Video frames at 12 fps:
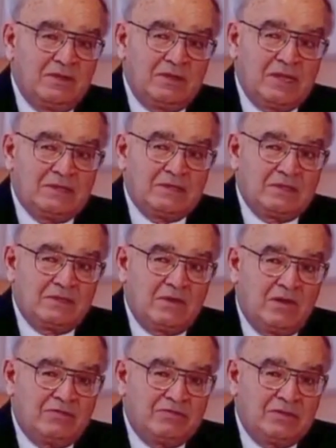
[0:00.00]
that
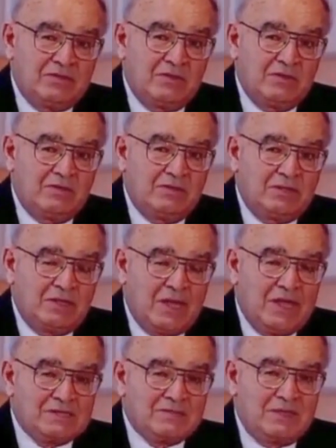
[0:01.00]
cough will go and
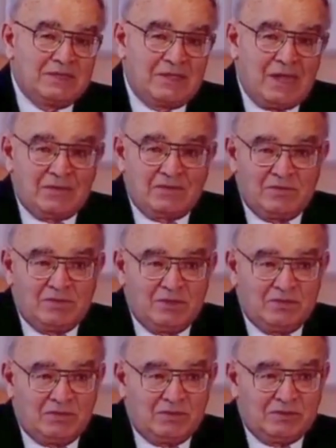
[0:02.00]
asthma attack will be
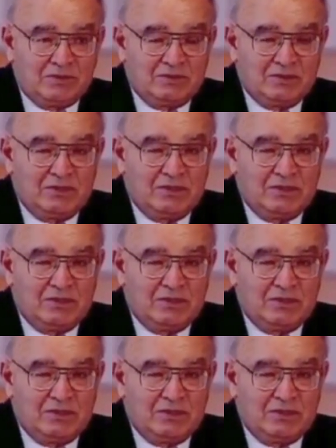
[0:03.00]
aborted.